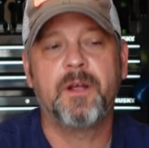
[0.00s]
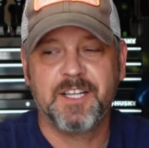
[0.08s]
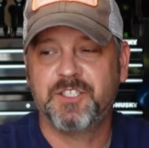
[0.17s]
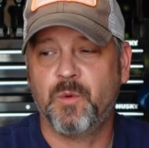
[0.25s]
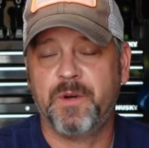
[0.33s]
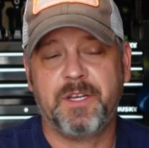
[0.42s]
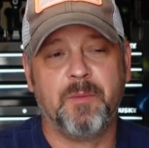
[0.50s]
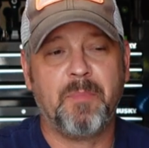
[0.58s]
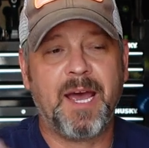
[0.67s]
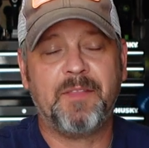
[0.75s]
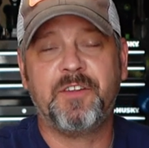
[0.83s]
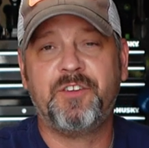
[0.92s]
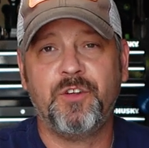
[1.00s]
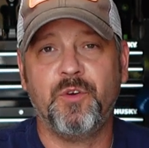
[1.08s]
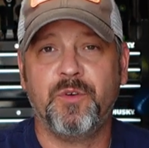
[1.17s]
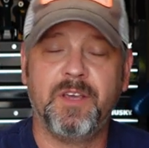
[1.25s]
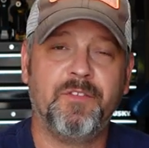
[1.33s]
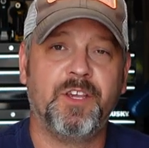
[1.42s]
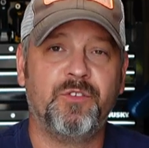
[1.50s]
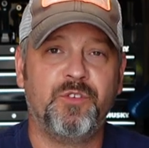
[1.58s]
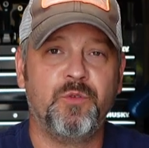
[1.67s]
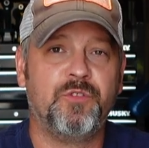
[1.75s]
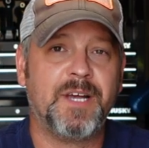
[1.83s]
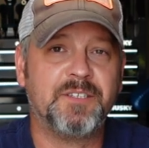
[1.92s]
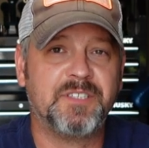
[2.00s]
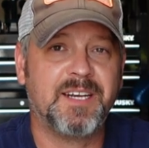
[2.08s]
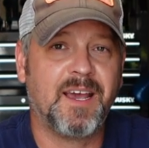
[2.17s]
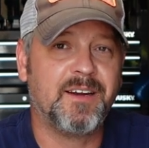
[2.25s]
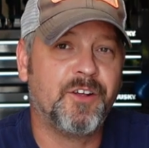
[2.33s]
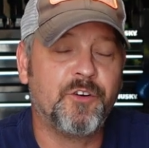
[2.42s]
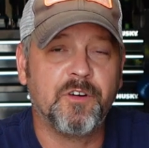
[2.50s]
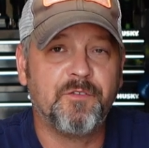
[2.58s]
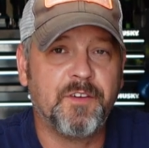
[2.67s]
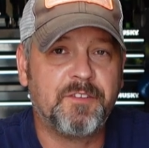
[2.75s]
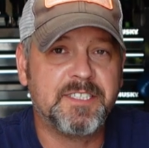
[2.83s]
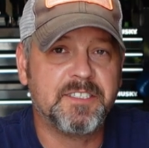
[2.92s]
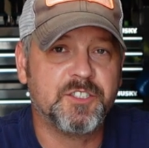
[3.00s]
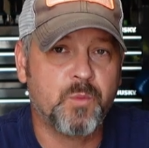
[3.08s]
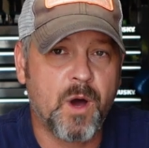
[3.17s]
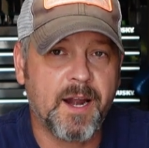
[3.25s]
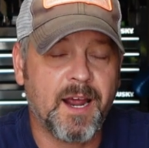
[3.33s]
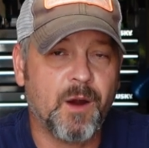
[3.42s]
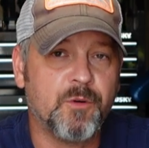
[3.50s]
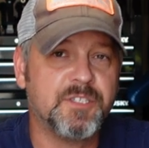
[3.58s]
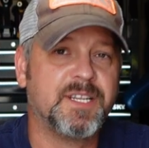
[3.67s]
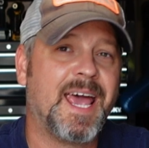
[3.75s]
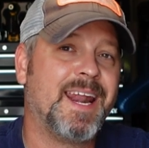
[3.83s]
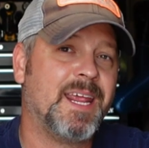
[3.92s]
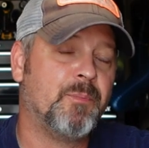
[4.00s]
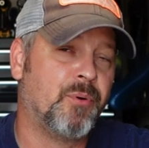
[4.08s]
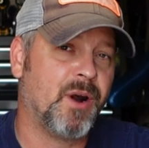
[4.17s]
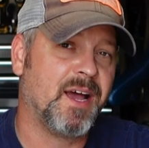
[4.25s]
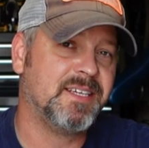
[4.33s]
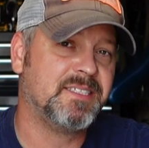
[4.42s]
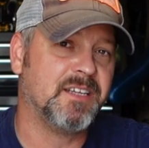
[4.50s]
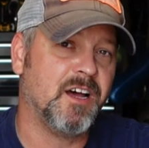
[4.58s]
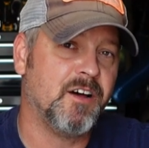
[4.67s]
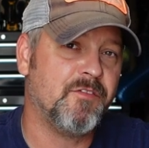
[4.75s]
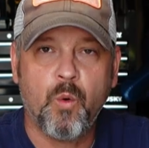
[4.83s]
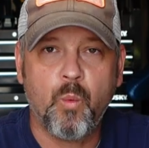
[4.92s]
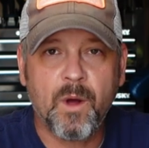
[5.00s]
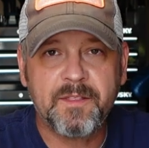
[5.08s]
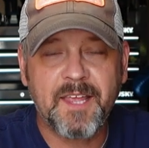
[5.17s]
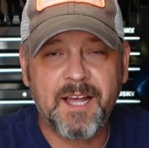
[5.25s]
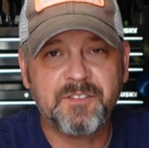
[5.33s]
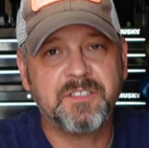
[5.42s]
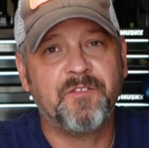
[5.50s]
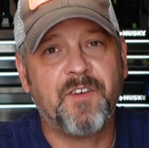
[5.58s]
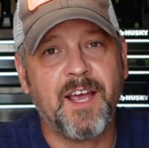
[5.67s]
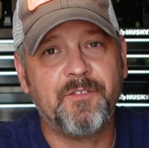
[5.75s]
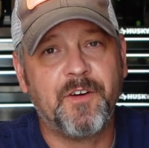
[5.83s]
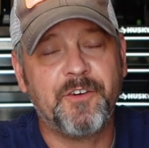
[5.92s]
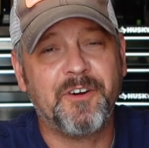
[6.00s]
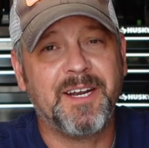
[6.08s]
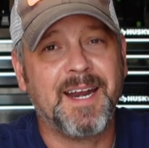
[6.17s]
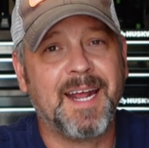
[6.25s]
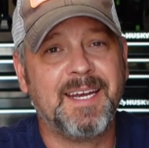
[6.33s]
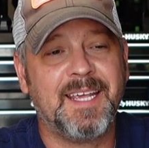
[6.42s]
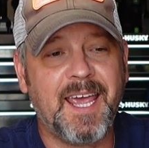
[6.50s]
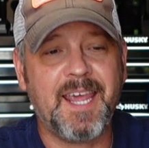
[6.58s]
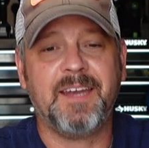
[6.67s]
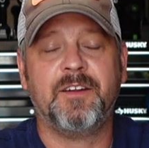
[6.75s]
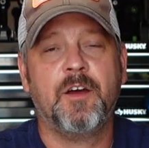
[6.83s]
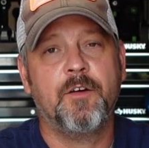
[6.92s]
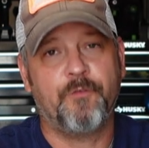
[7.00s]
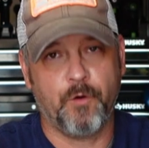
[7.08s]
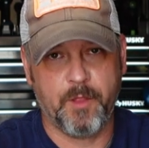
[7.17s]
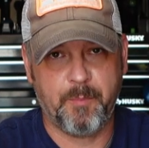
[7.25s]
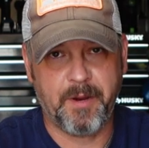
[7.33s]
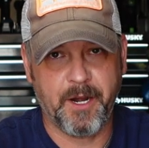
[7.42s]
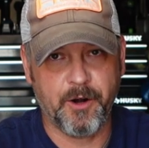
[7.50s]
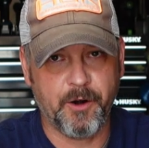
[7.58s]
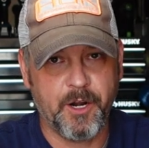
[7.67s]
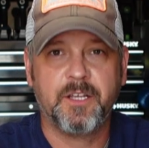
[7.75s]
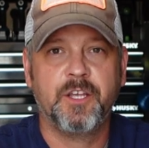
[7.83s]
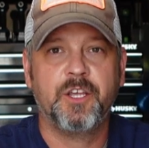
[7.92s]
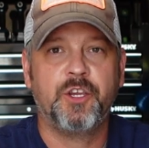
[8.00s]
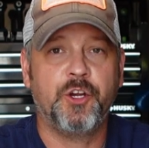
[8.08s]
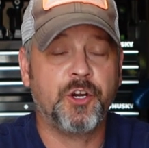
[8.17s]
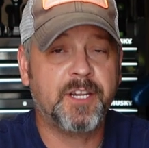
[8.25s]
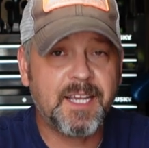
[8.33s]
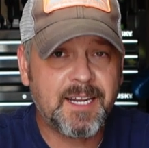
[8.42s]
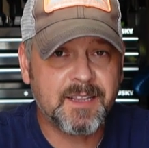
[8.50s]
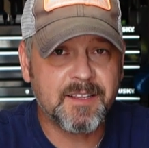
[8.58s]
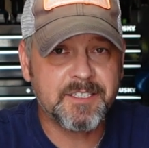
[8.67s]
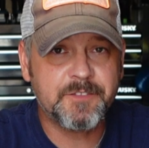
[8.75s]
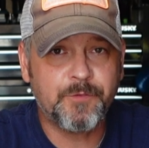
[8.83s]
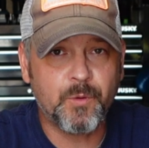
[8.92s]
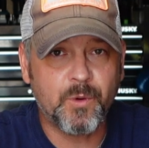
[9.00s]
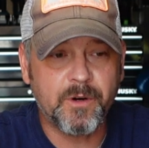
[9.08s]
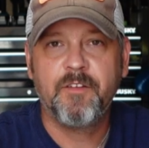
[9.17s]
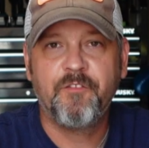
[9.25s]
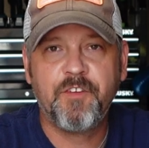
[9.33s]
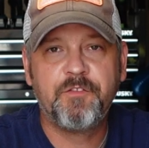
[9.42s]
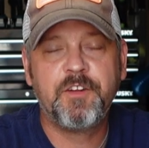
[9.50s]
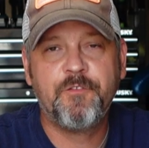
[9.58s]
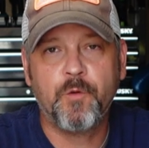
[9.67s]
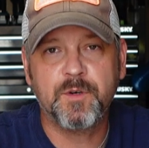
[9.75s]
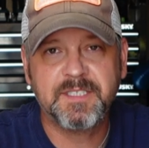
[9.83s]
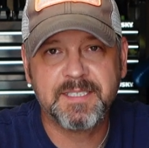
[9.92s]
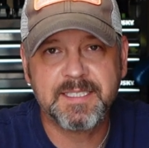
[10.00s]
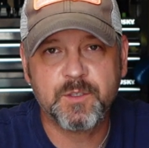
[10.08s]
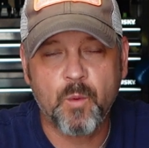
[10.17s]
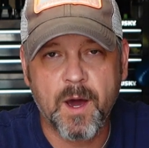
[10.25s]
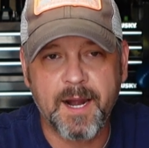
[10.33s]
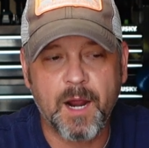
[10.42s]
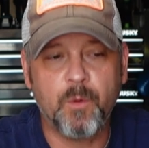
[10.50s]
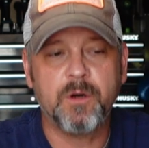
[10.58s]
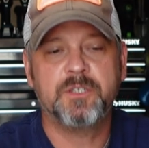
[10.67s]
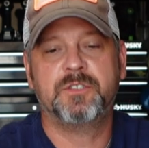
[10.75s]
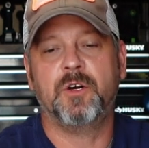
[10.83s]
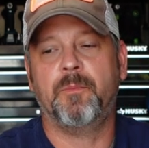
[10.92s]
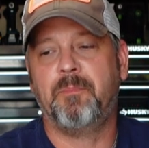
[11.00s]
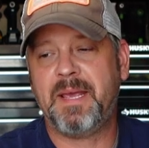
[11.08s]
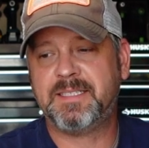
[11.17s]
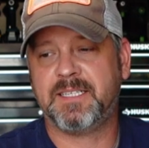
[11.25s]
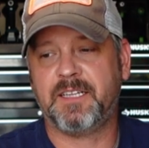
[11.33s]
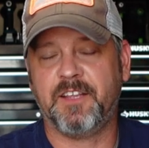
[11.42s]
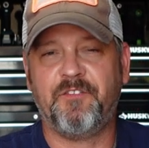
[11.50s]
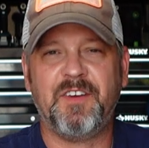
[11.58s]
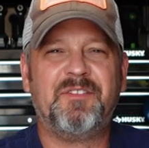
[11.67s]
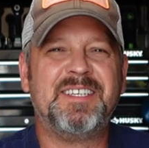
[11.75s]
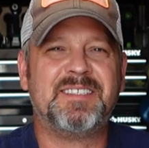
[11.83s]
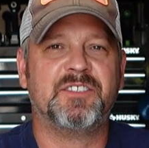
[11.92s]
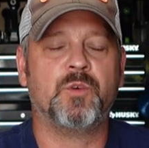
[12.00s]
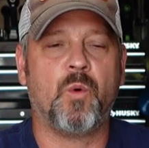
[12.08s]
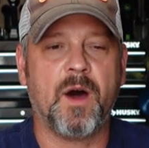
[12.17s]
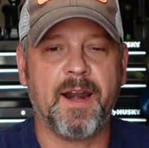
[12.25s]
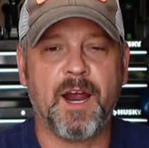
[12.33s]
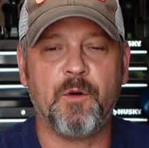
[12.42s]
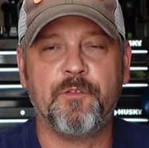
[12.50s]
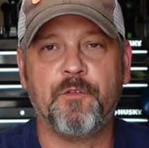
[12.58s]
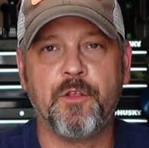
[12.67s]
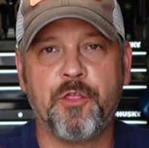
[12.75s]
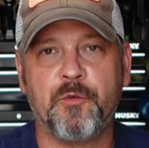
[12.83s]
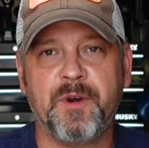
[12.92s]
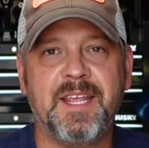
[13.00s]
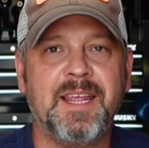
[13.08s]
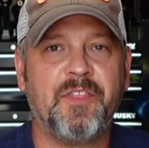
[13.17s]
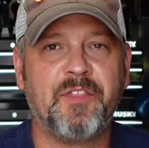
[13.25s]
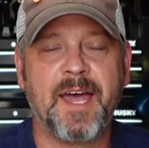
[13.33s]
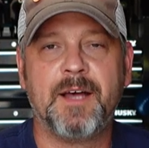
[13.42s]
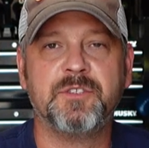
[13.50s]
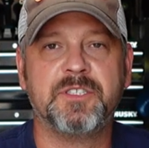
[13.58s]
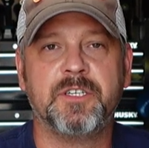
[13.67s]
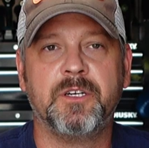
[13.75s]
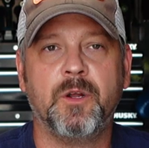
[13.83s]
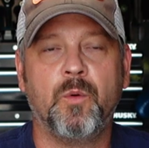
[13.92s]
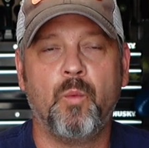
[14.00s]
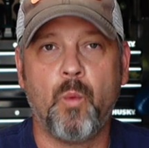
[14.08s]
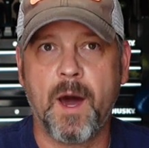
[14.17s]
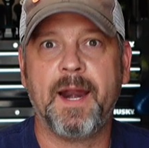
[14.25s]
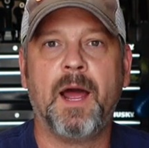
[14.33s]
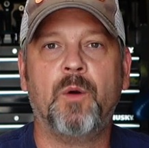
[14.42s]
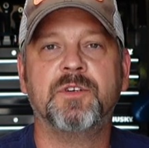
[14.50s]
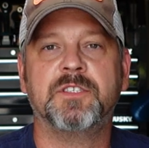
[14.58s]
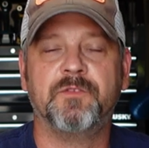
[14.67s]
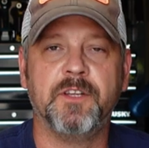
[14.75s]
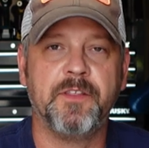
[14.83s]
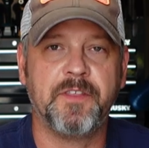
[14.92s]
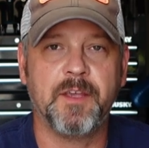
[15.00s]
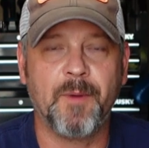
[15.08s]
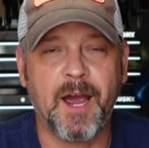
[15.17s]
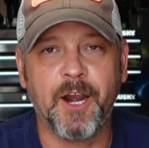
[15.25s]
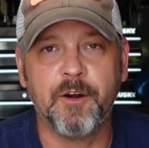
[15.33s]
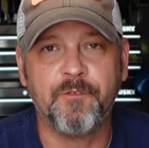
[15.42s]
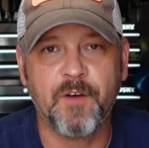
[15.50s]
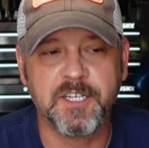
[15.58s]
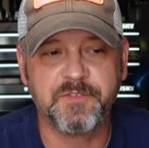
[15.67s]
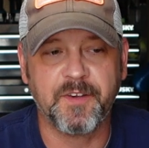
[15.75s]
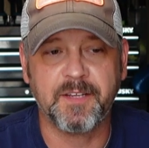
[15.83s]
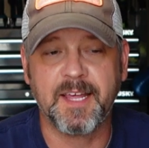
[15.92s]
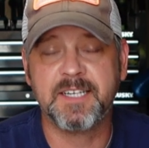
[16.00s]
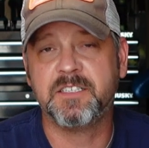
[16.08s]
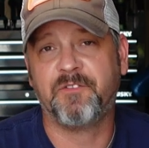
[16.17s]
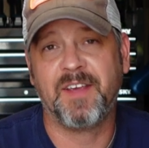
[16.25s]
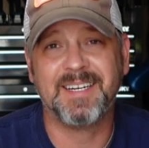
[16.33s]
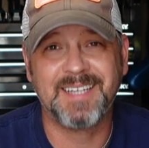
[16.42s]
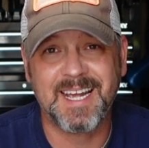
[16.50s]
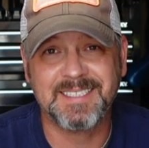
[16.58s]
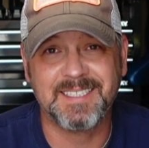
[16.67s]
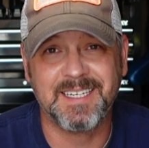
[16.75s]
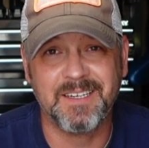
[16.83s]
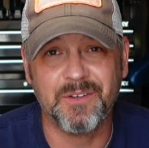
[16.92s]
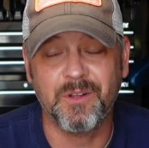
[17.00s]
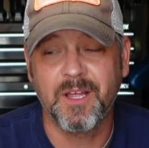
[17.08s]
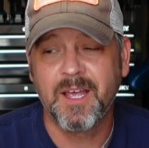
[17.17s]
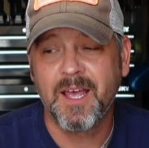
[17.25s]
So when you combine the two, giving you 2,956 watt hours at a price of $1,598 for the pair, you're getting this for 54 cents a watt hour. So basically 50 cents a watt hour for 3,000 watt hours of lithium iron phosphate. That is a fantastic deal.